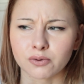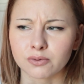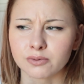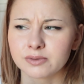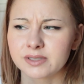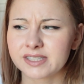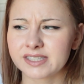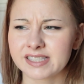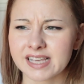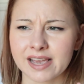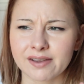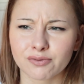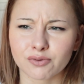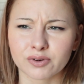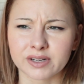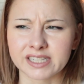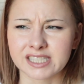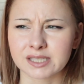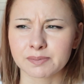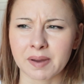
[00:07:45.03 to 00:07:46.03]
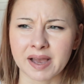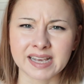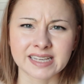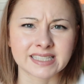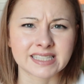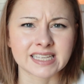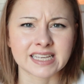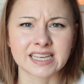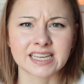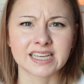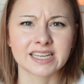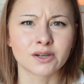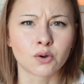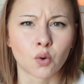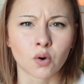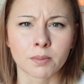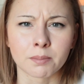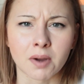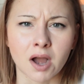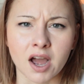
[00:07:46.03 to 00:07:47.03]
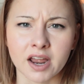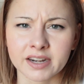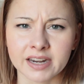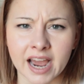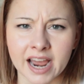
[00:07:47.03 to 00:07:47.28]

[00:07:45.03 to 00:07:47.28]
savory, spicy, gourmand